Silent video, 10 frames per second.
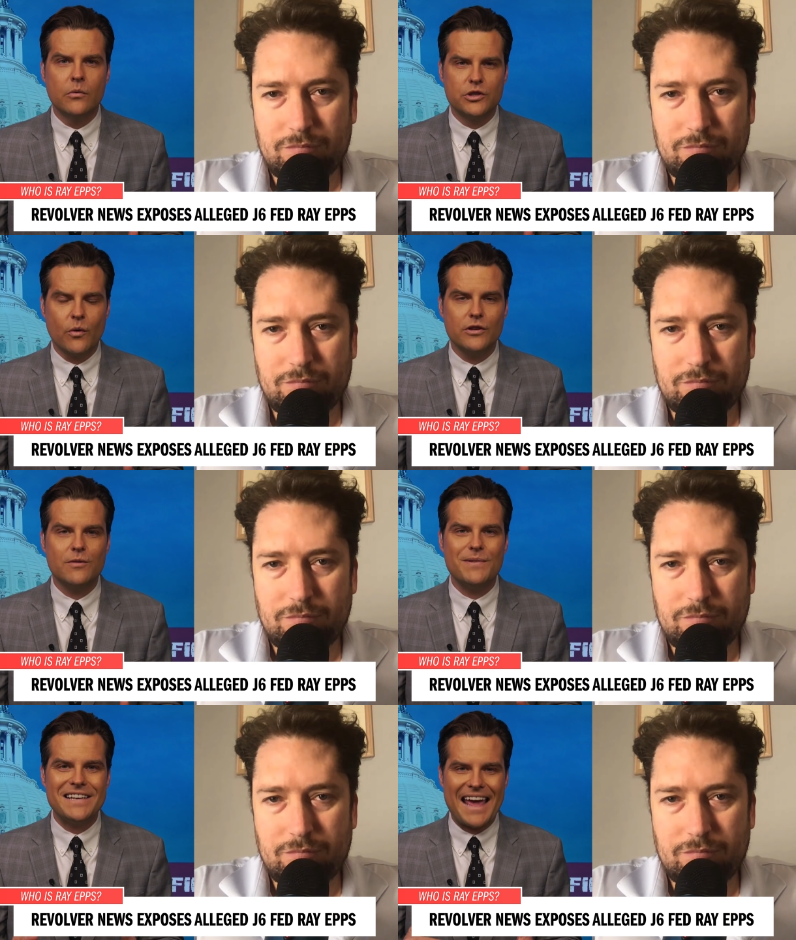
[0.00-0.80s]
Speaker 1: was going to
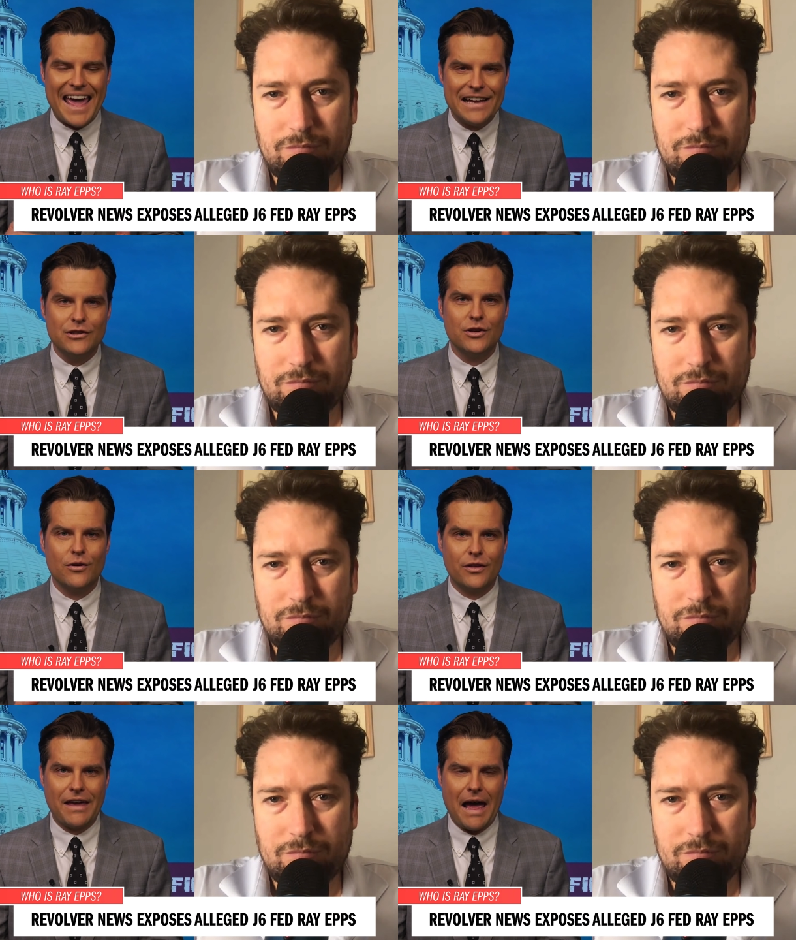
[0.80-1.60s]
be to enter
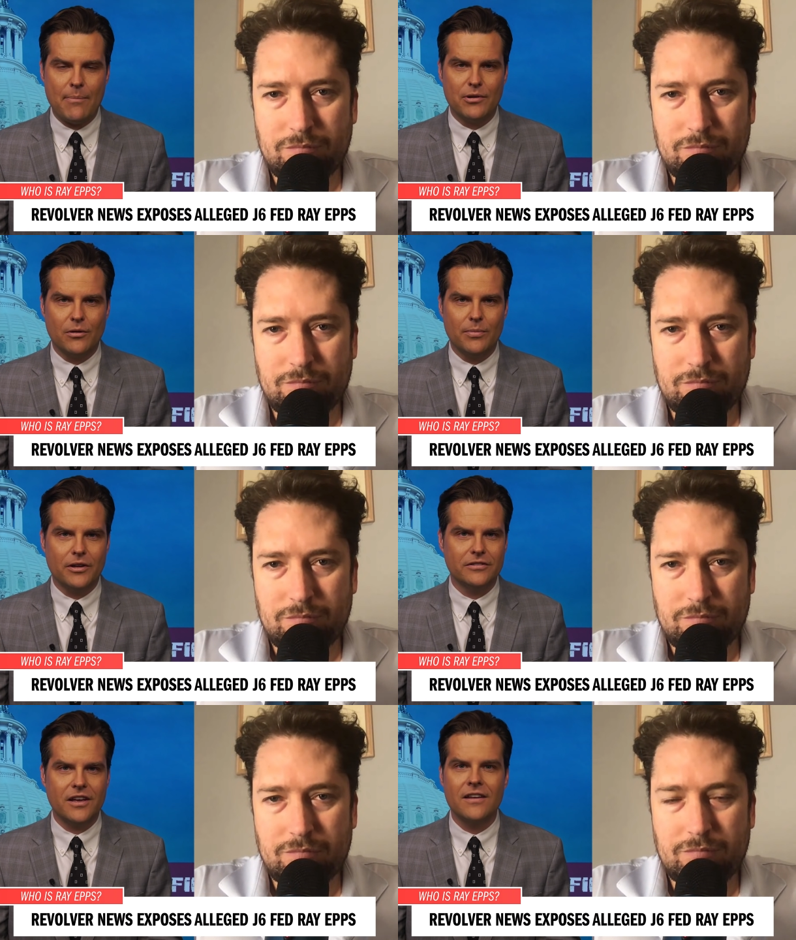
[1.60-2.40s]
the Capitol
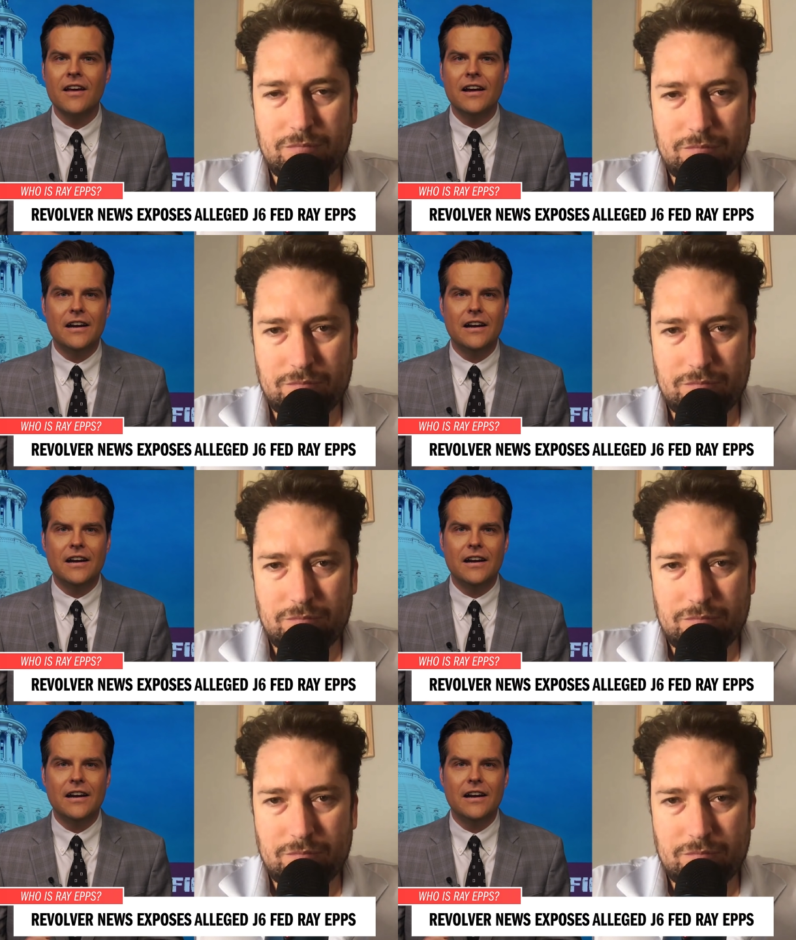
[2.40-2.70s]
building,